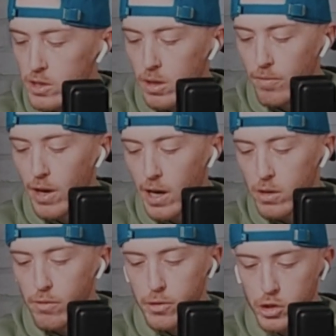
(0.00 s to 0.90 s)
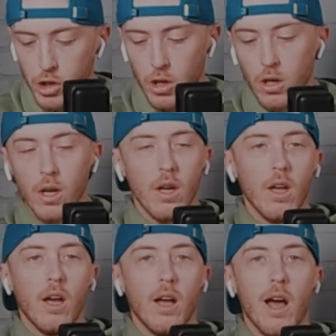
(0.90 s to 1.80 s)
Some value for sure
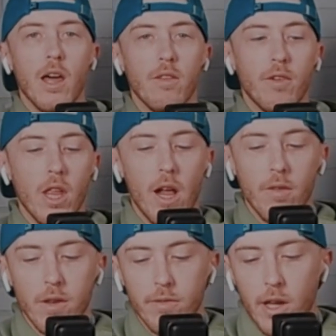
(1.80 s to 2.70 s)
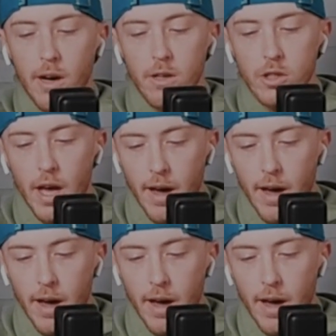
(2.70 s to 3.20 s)
on the Philadelphia Flyers